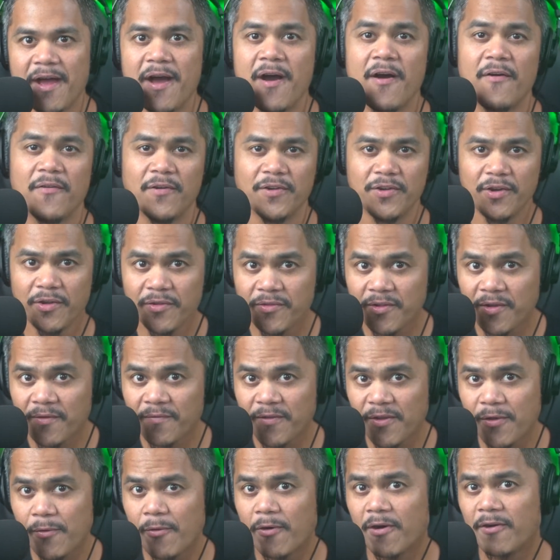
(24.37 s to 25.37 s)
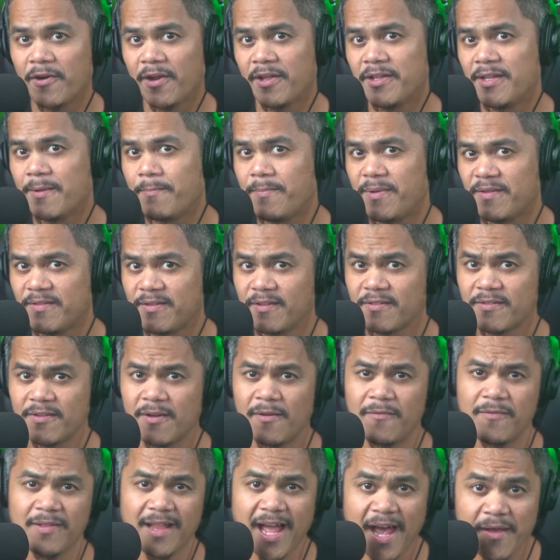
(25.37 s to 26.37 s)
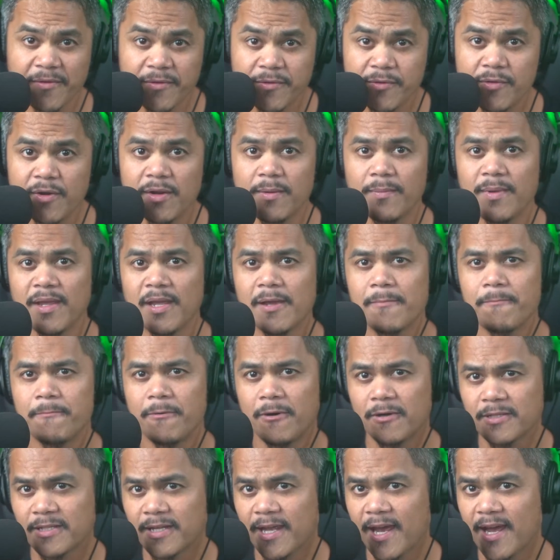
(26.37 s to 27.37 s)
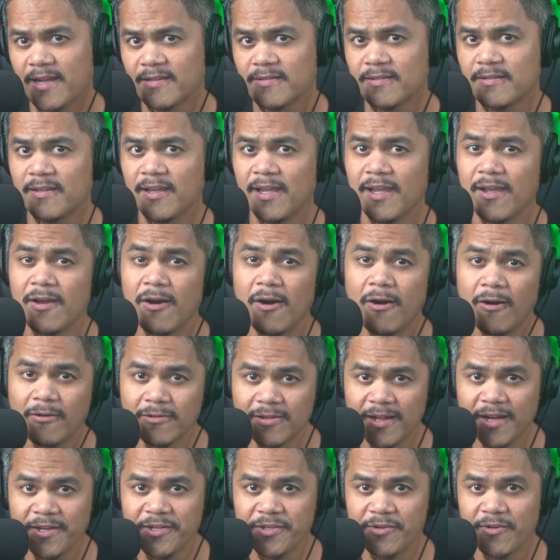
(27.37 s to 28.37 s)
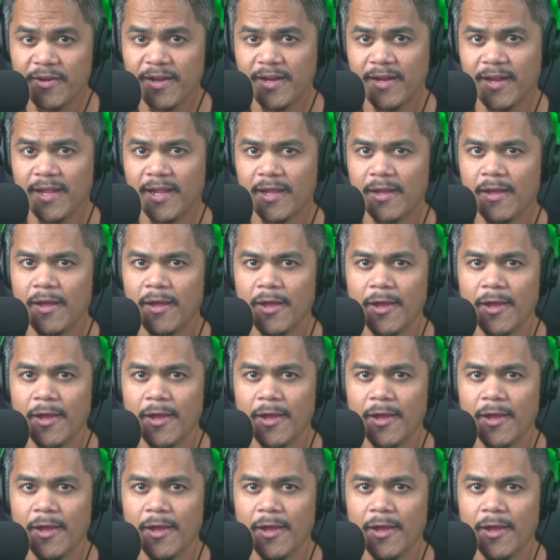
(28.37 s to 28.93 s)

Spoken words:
For those of you who are in the business of live streaming, podcasting, online training,